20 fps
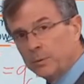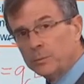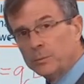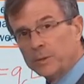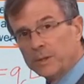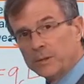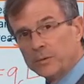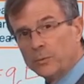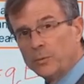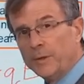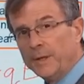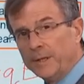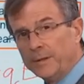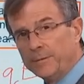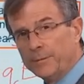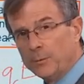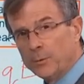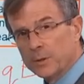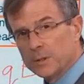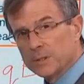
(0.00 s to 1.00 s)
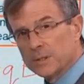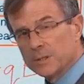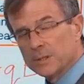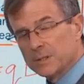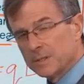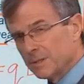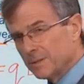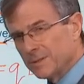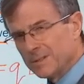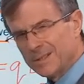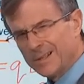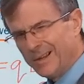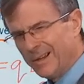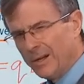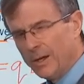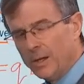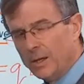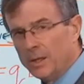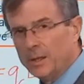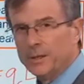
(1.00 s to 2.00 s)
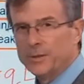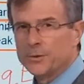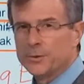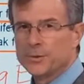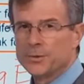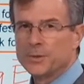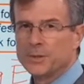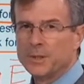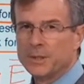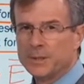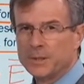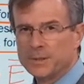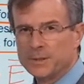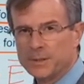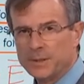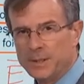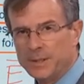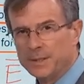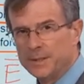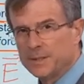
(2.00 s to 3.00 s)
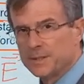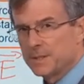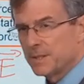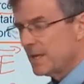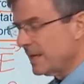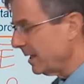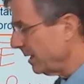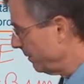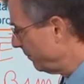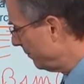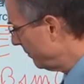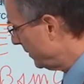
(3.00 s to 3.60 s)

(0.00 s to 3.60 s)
with weak forces. It's all understood in, in the same